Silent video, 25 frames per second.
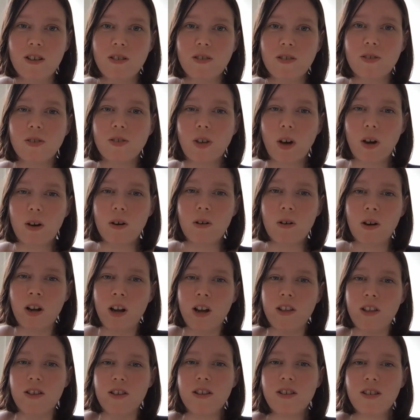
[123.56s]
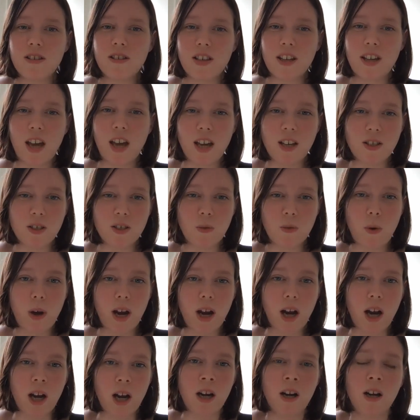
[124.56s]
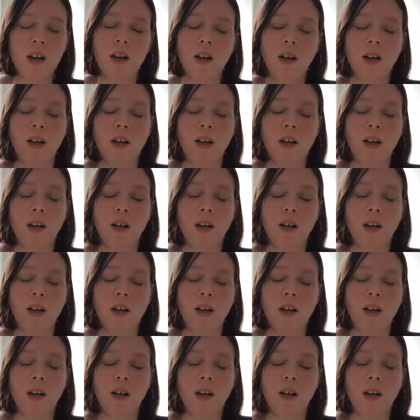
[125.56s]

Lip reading: So this is a case where